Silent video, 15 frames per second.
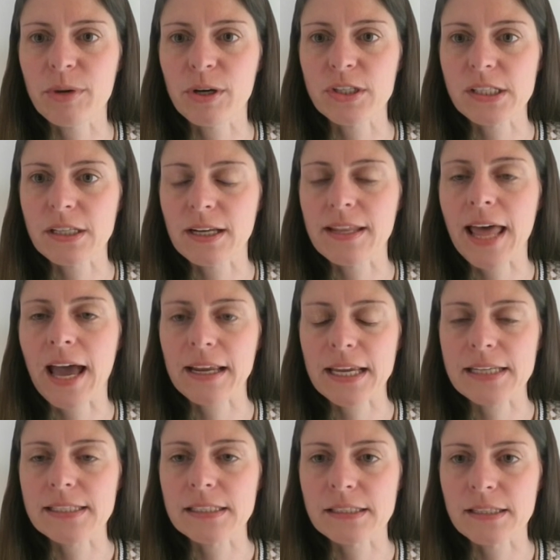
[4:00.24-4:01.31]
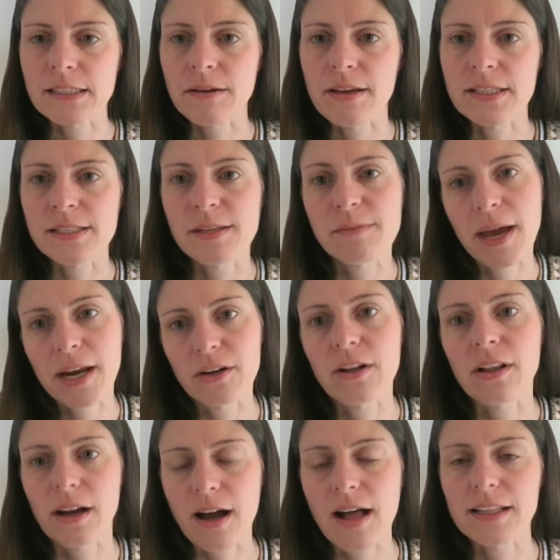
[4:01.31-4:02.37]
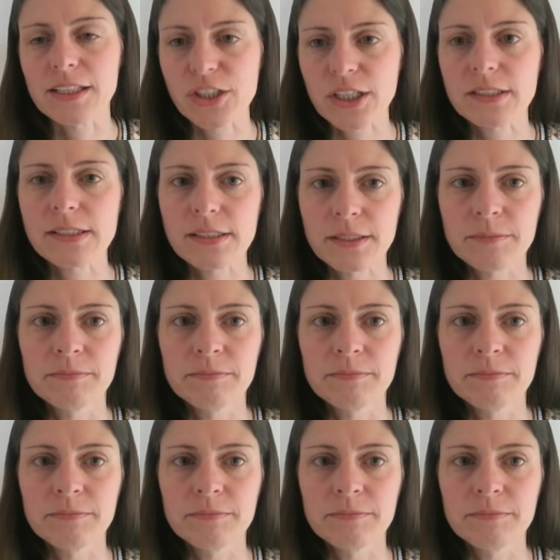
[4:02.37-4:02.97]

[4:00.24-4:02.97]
person in that case is the is the medical oncologist.